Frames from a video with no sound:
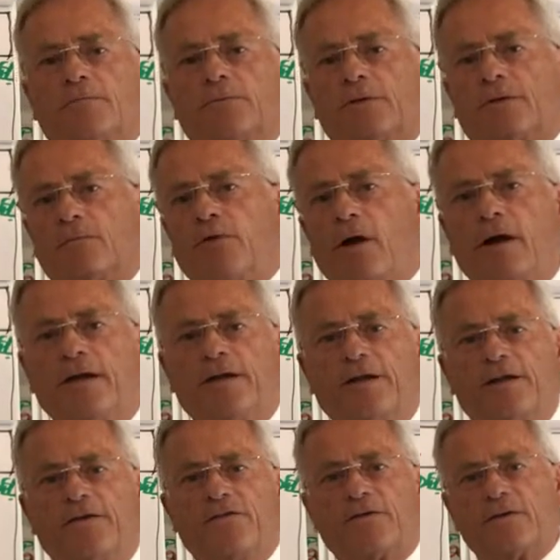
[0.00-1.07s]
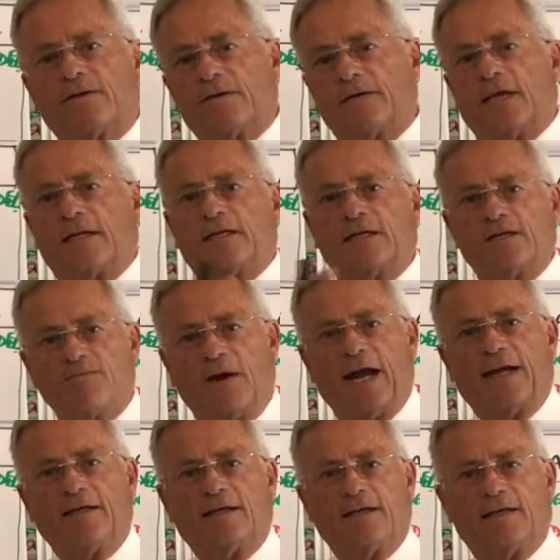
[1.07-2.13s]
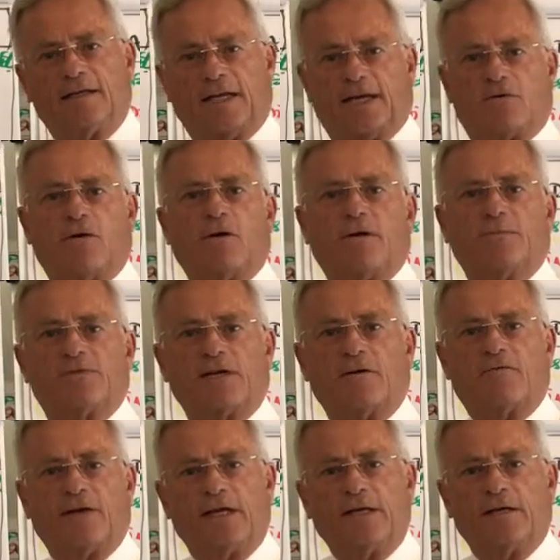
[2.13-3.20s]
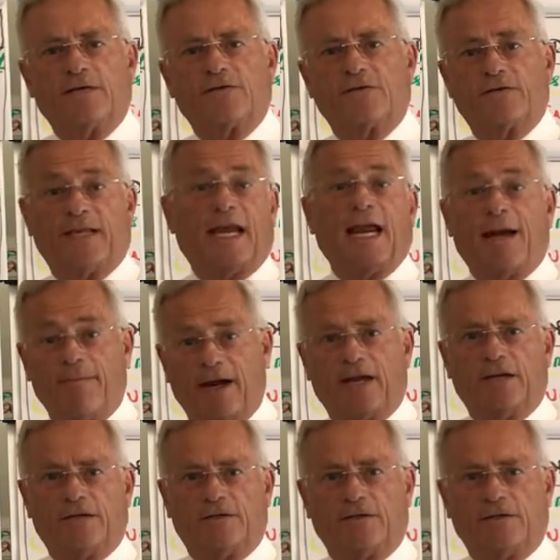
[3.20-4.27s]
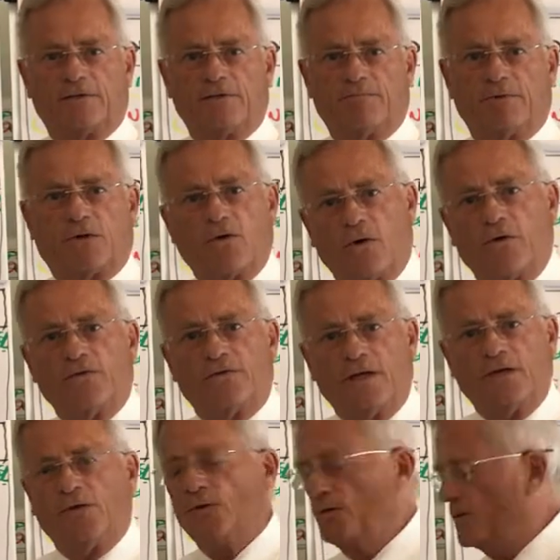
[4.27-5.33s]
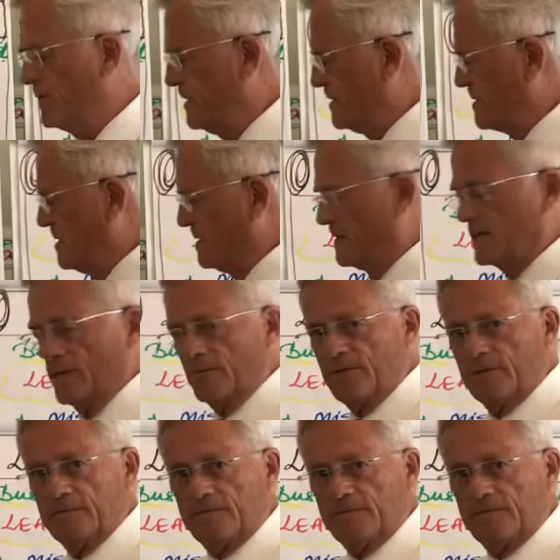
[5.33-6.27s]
But the point is that despite they call themselves leaders, they are managers because they use this concept.